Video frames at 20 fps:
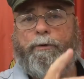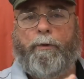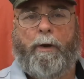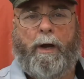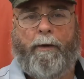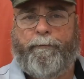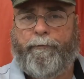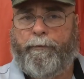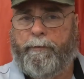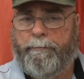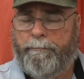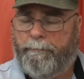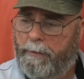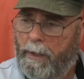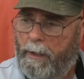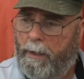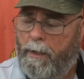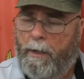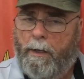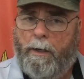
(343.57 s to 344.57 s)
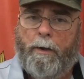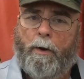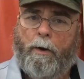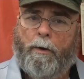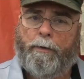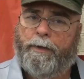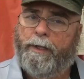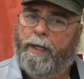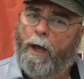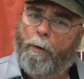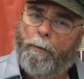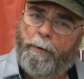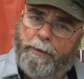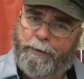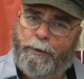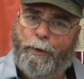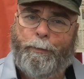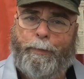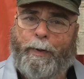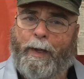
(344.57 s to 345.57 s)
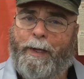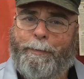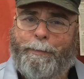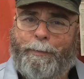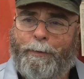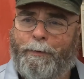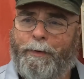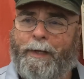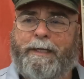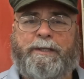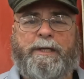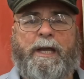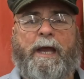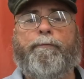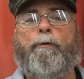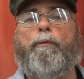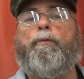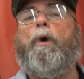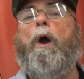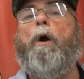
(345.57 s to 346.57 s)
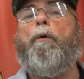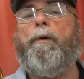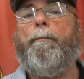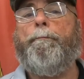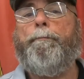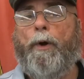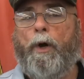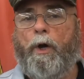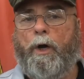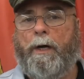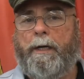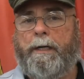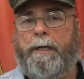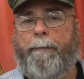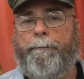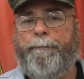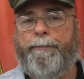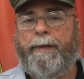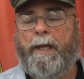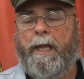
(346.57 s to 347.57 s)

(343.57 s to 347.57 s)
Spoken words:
Crawford are the only two people that's ever wrote a book